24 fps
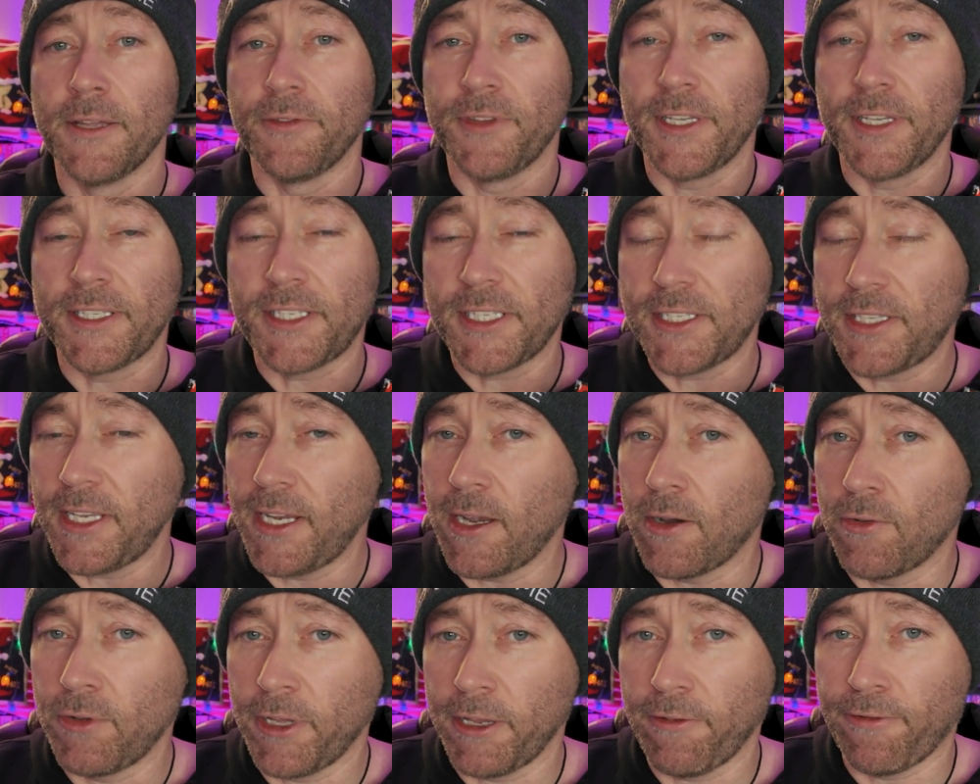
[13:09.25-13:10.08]
This is the
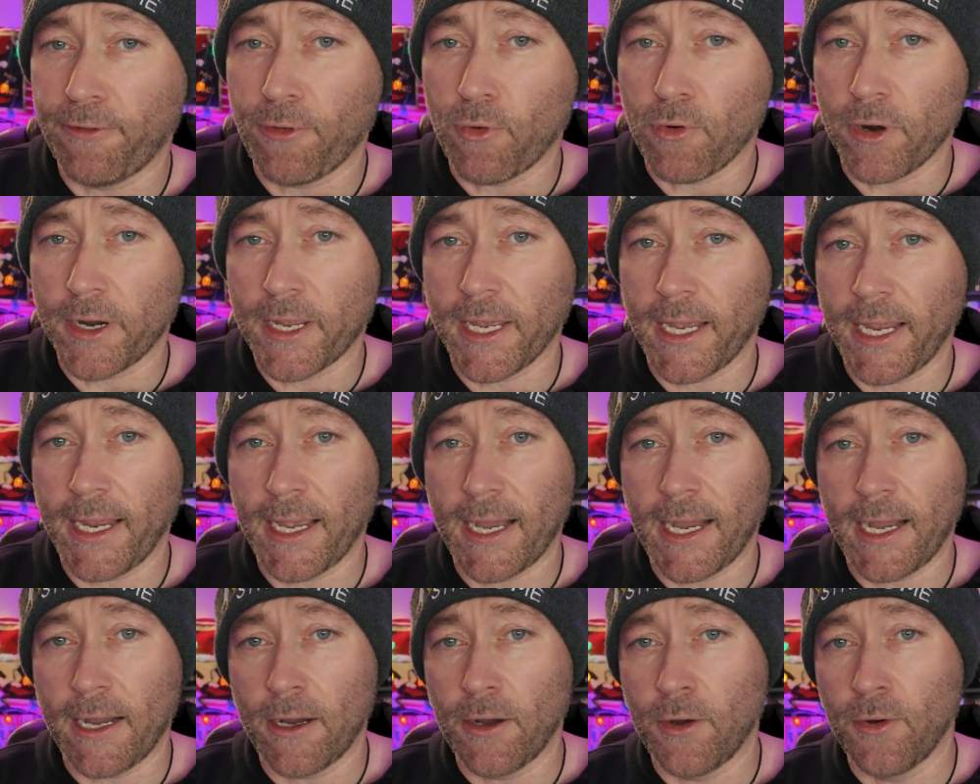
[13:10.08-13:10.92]
only 4K
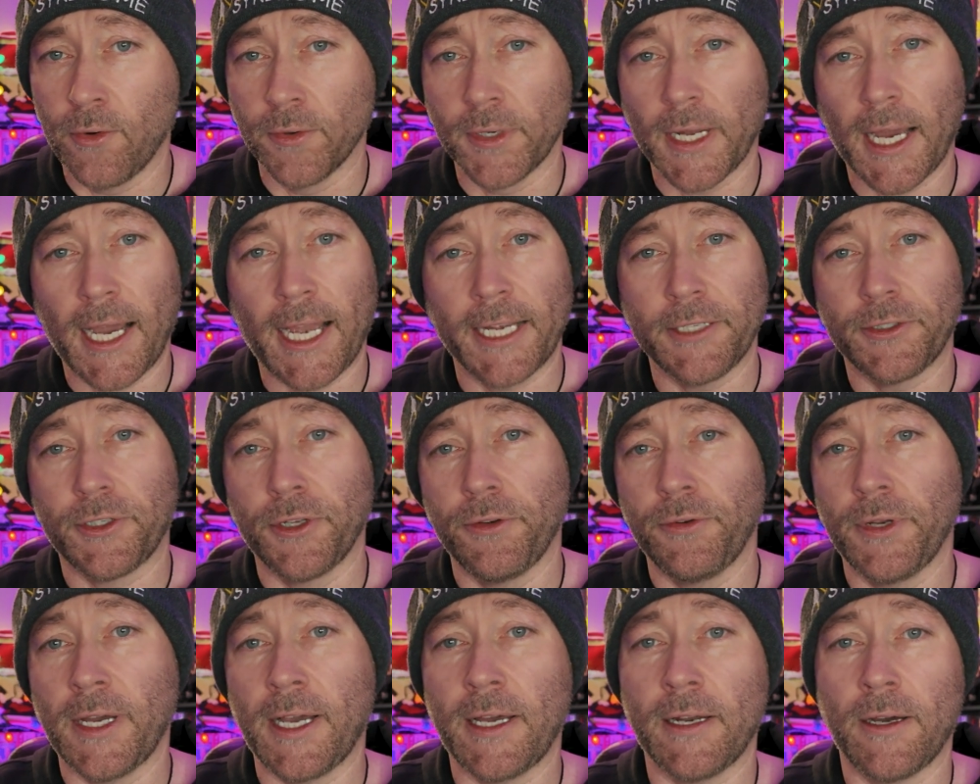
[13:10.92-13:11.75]
I own. I
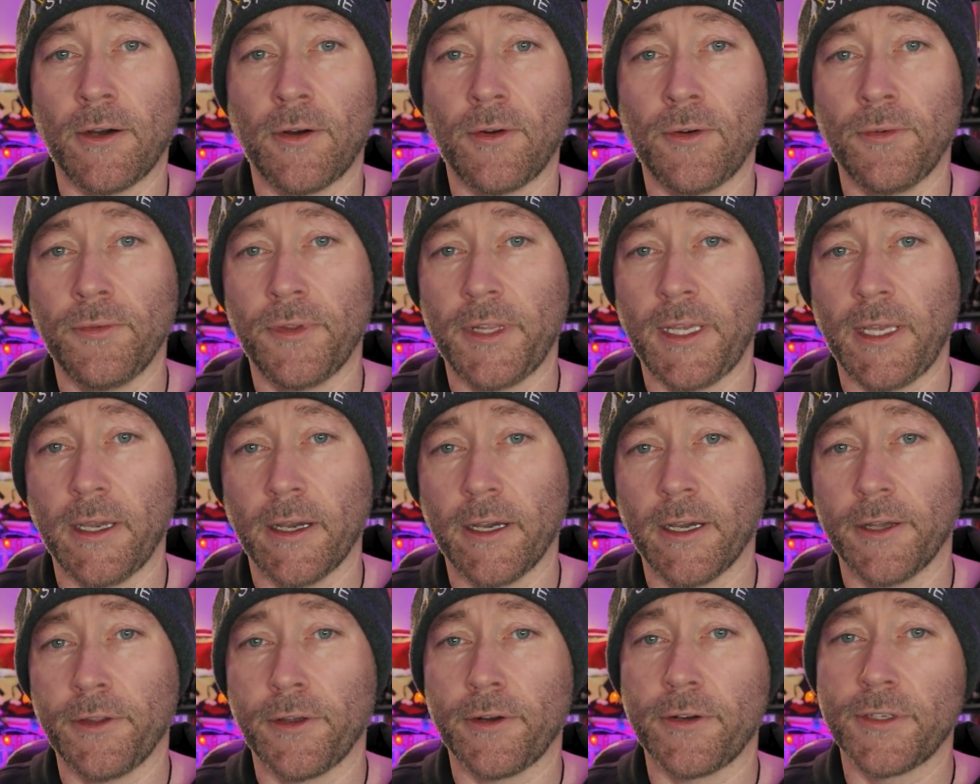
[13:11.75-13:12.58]
do not own the
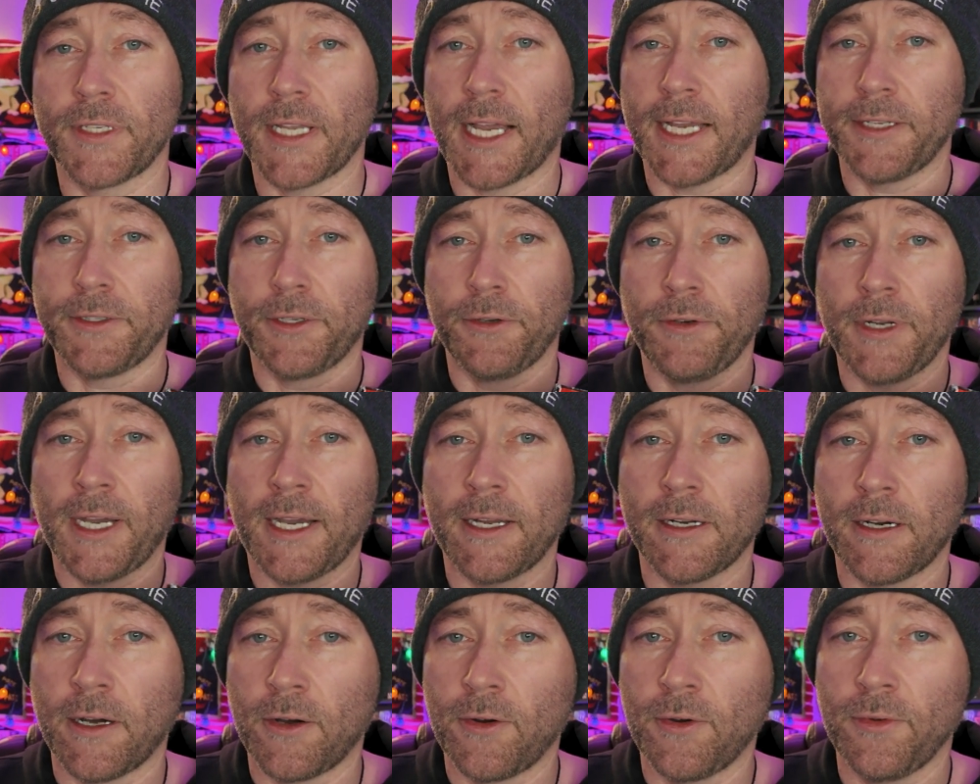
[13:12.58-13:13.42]
others. I do
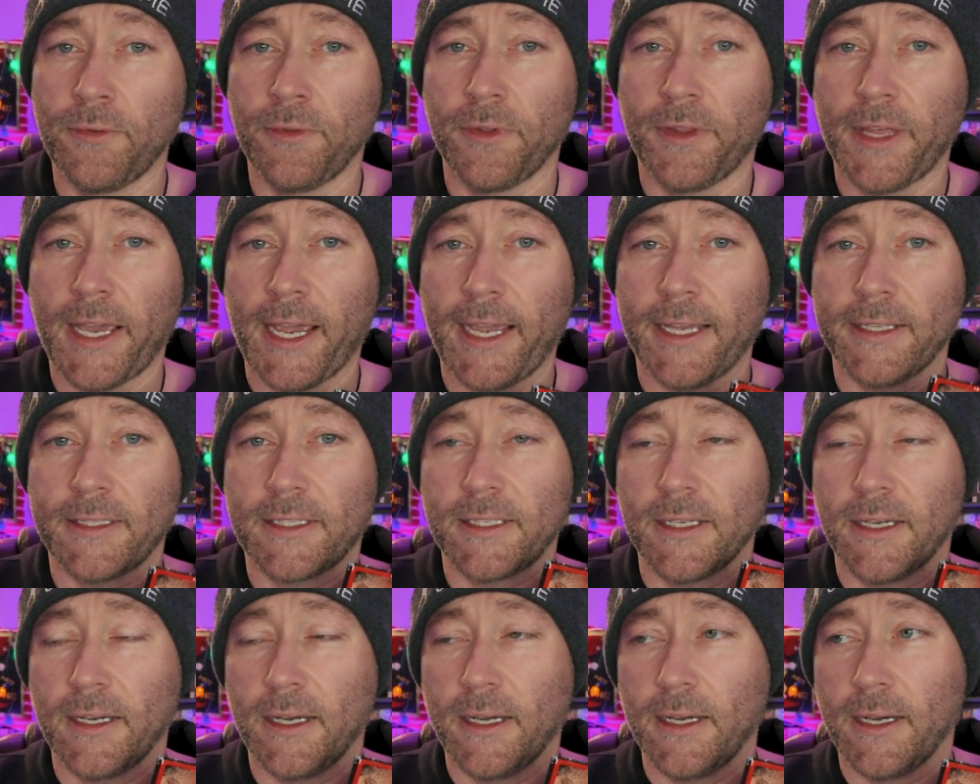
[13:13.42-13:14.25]
not own that
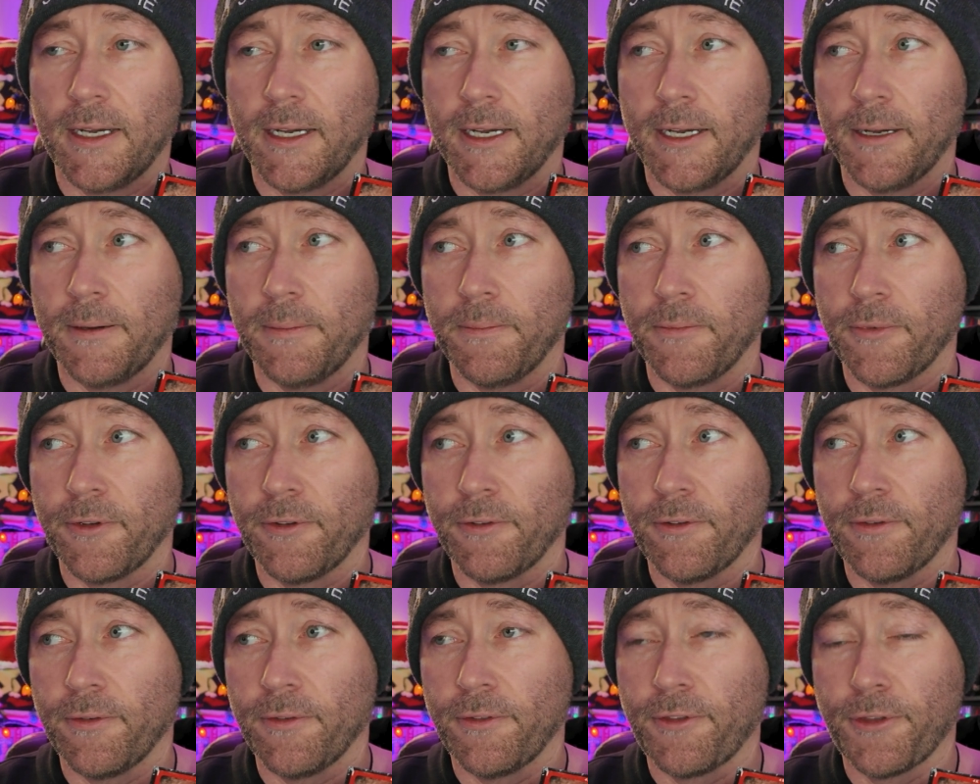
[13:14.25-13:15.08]

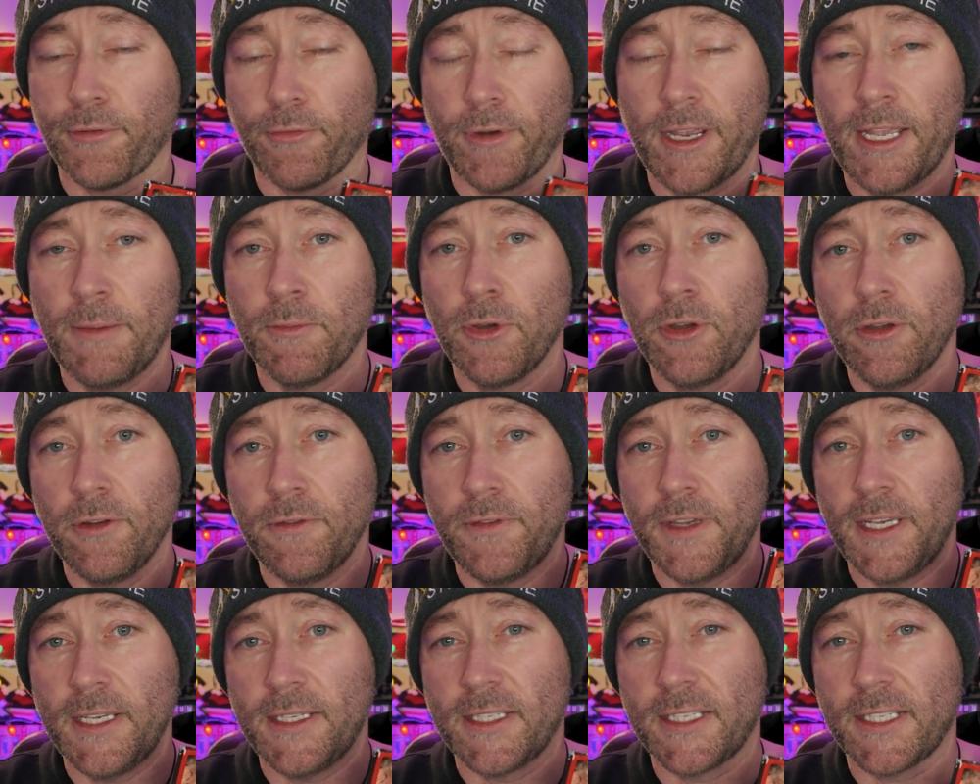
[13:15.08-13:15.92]

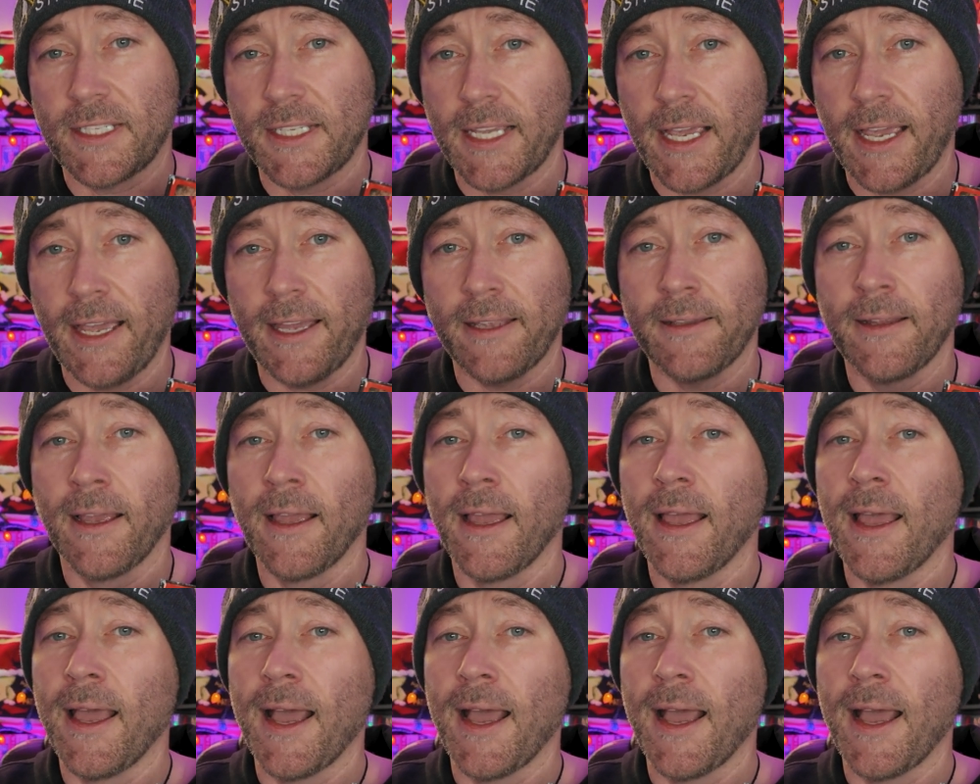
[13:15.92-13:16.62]
3-movie set.